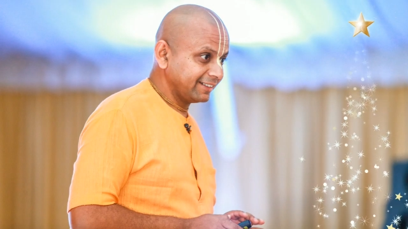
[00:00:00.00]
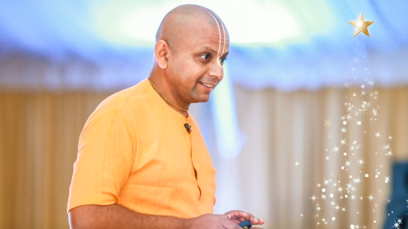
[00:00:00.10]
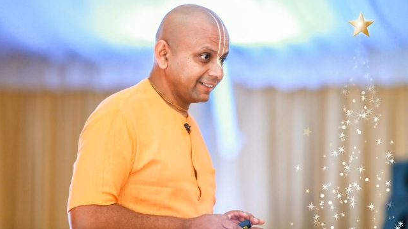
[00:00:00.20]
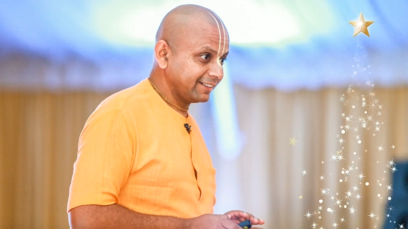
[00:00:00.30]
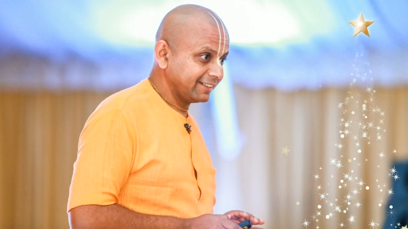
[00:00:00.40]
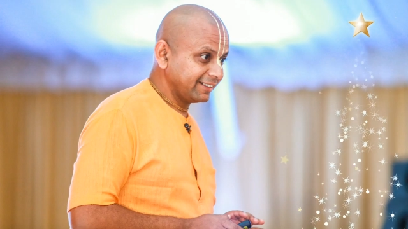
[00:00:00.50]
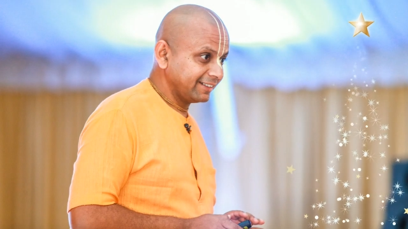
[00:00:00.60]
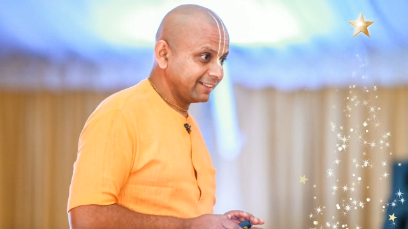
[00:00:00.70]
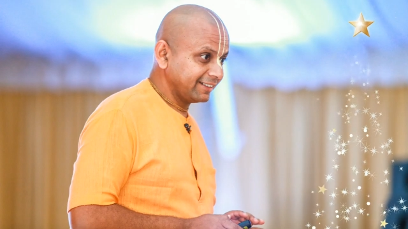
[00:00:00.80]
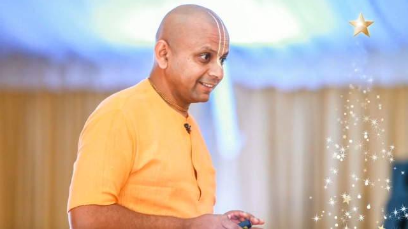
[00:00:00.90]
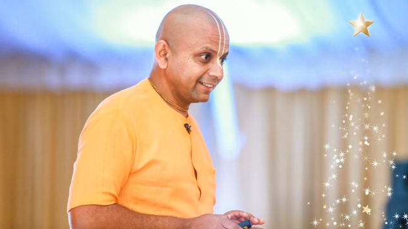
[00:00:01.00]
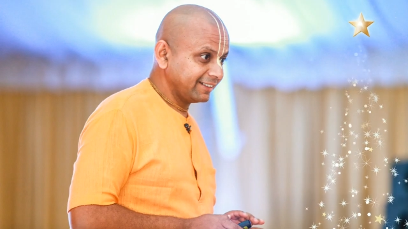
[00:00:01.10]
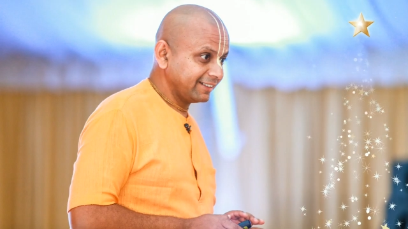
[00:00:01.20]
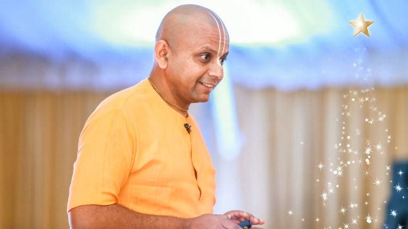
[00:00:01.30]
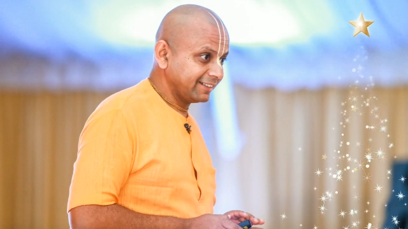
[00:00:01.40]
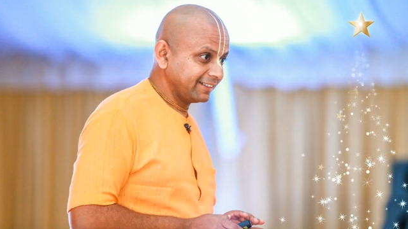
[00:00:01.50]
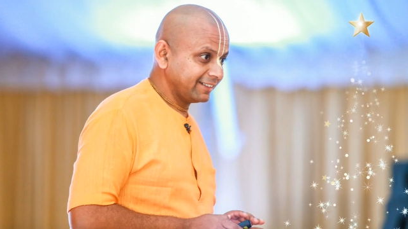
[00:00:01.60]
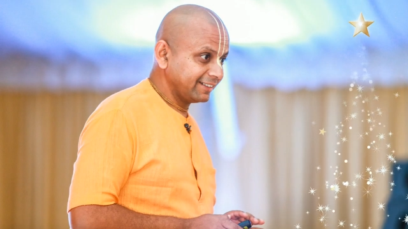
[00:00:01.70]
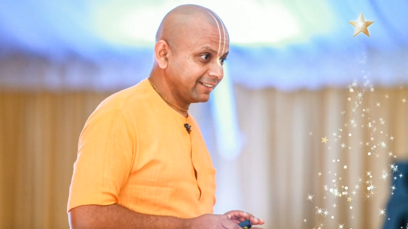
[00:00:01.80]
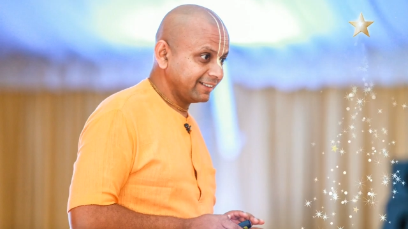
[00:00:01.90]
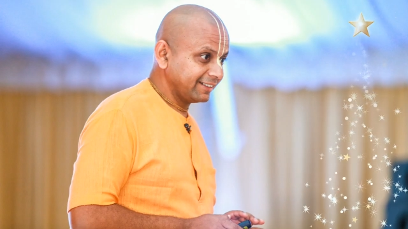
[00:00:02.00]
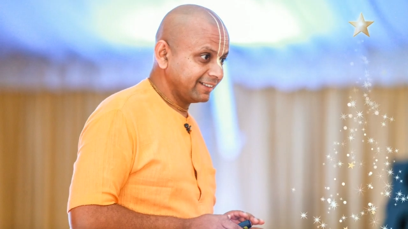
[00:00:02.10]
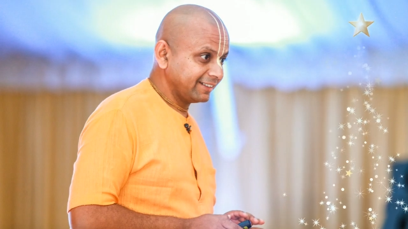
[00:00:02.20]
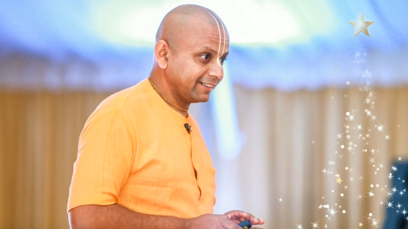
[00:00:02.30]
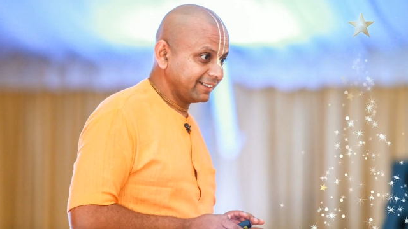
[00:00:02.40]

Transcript: (silence)